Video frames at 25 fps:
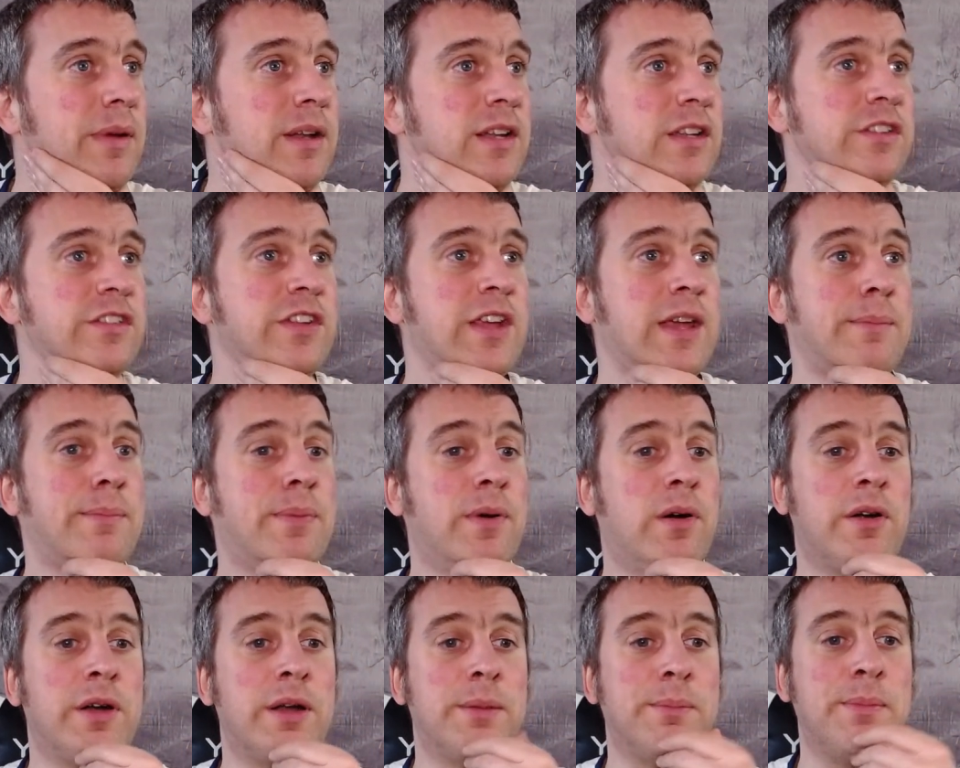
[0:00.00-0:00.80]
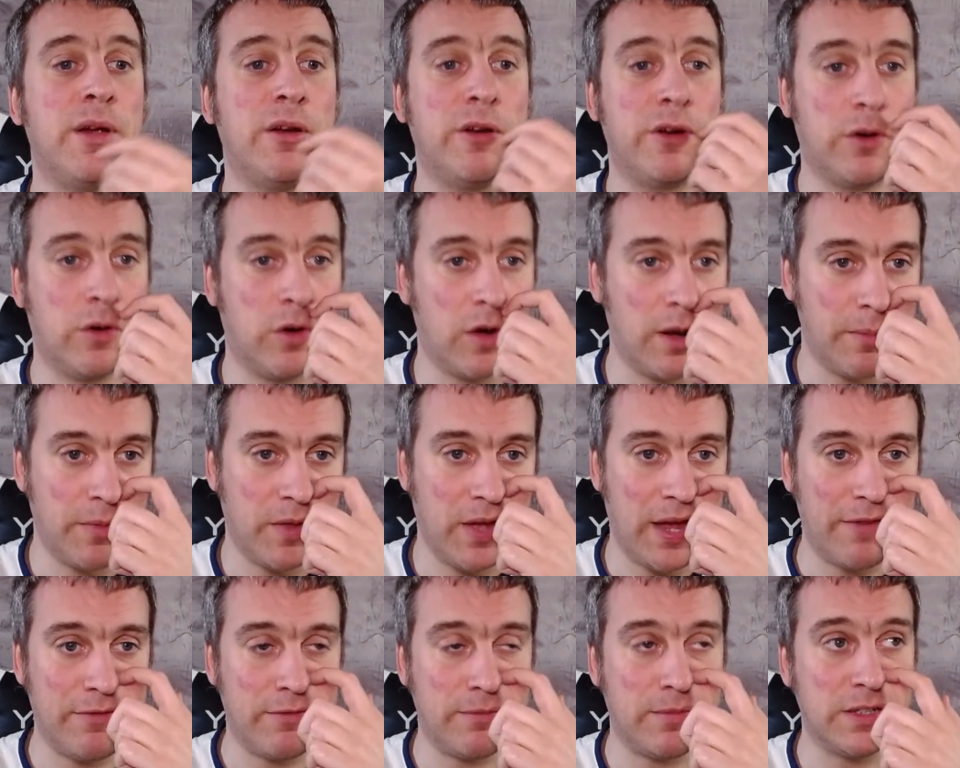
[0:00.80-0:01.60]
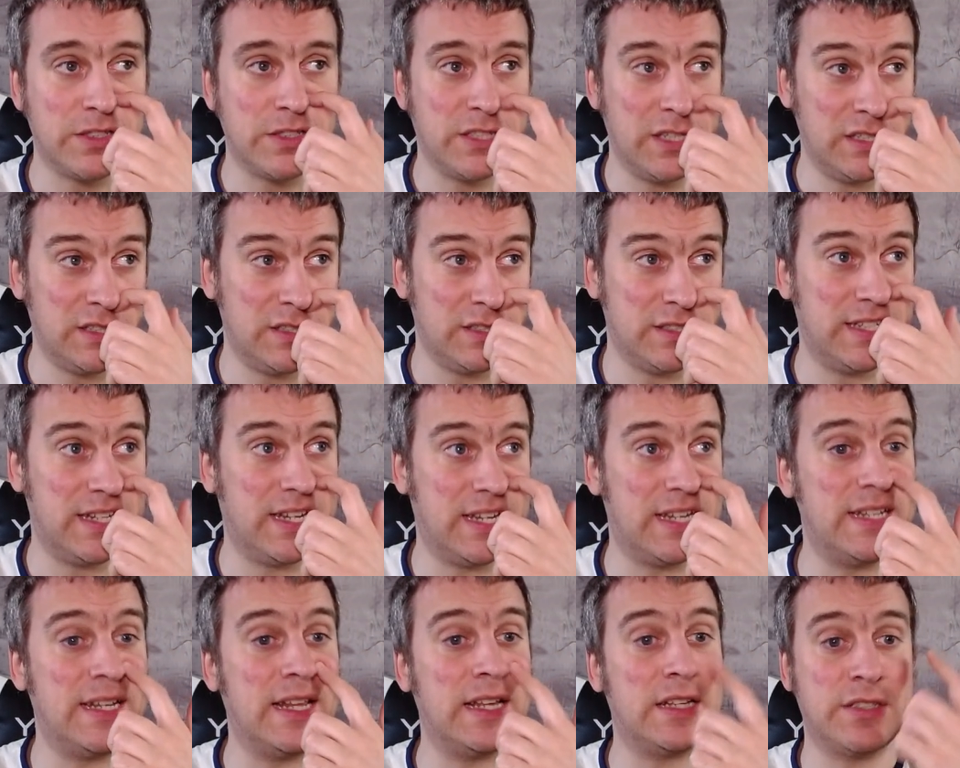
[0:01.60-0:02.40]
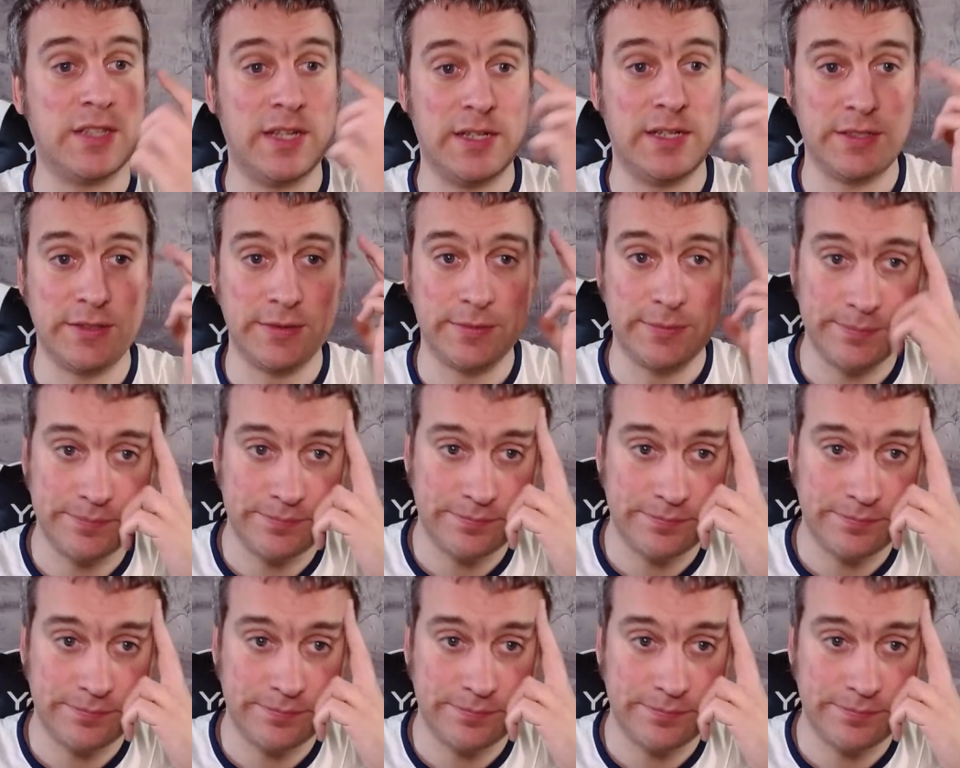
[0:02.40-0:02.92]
Say barring a miracle, I'm not having my season ticket next season.